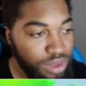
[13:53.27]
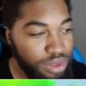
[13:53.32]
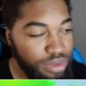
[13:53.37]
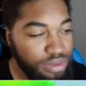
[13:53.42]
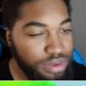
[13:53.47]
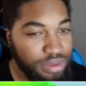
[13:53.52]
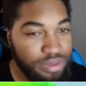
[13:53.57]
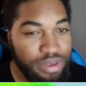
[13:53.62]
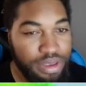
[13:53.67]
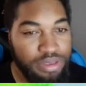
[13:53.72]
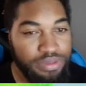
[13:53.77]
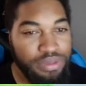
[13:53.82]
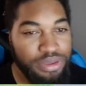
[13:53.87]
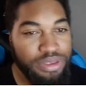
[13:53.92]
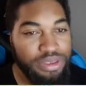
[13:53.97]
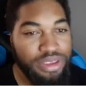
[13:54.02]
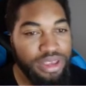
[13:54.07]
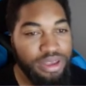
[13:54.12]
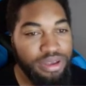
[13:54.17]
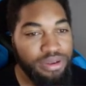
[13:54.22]
Sometimes we
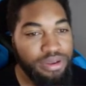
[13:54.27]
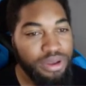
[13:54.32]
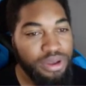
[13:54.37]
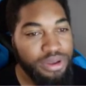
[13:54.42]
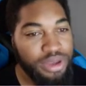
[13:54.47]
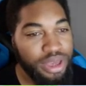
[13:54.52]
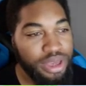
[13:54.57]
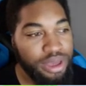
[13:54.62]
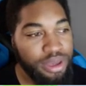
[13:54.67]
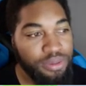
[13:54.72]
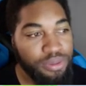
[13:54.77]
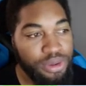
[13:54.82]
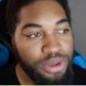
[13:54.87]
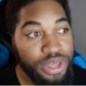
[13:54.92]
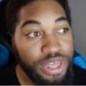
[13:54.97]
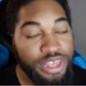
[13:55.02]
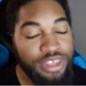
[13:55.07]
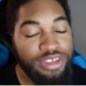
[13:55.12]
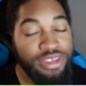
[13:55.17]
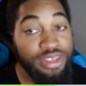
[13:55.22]
say okay, well
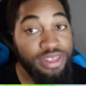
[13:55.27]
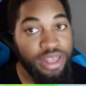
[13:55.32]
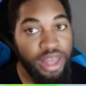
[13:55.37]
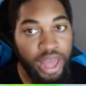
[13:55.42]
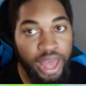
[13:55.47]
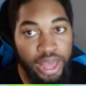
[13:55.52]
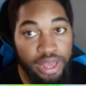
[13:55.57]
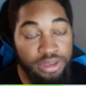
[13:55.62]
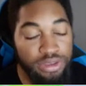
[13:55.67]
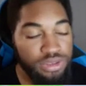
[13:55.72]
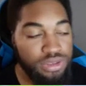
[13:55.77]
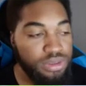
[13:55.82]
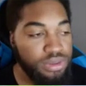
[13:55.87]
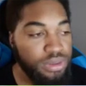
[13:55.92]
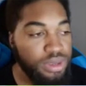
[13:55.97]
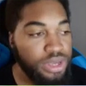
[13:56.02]
it's snacks.